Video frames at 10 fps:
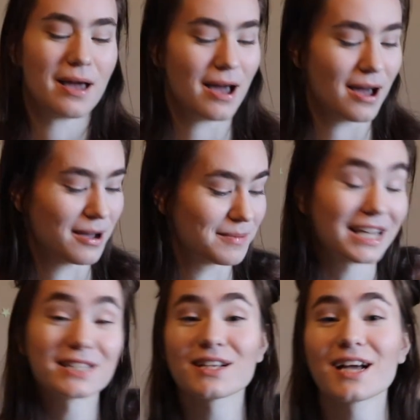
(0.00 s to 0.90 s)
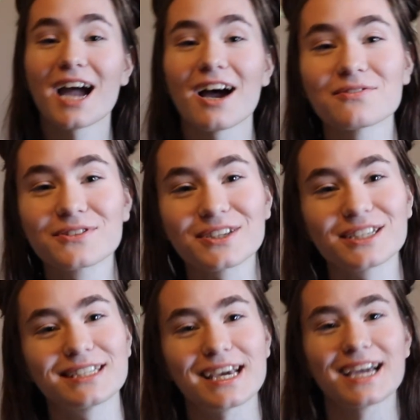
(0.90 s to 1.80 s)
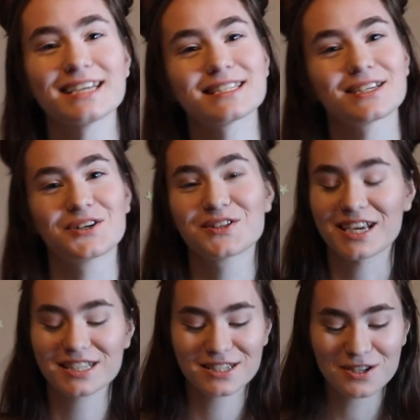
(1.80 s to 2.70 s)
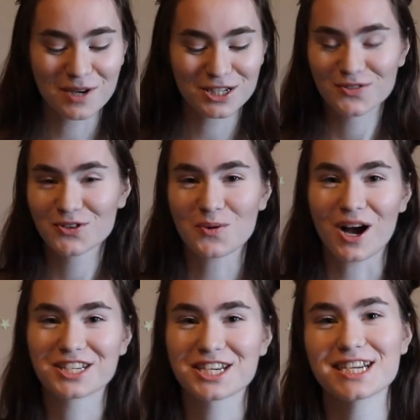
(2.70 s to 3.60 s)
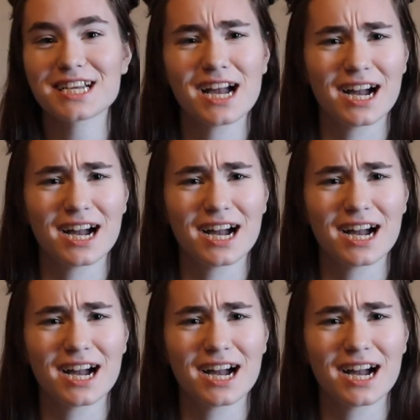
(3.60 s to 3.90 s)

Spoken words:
But that's all I have for you today, so thanks so much for watching.